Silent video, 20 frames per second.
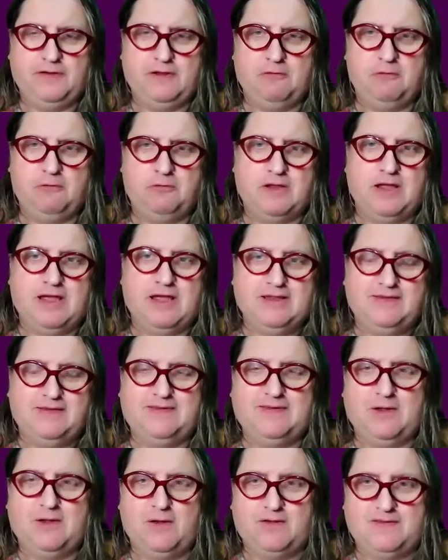or
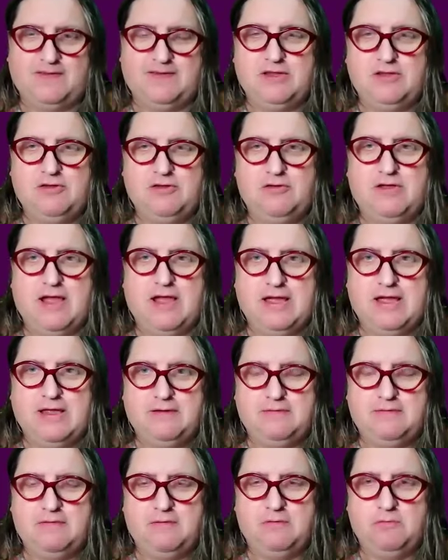insights that you
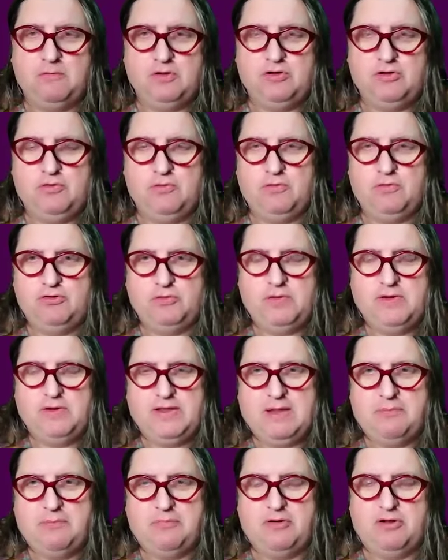gained when you were doing
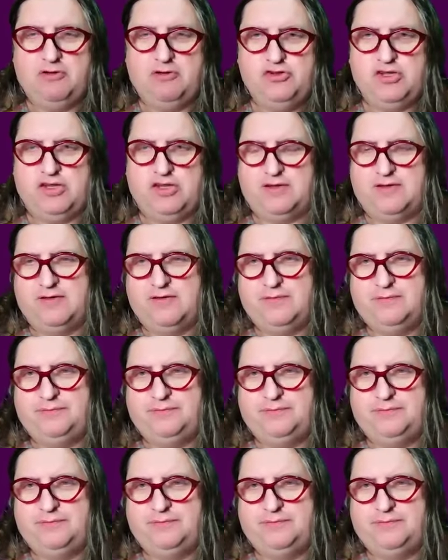that project.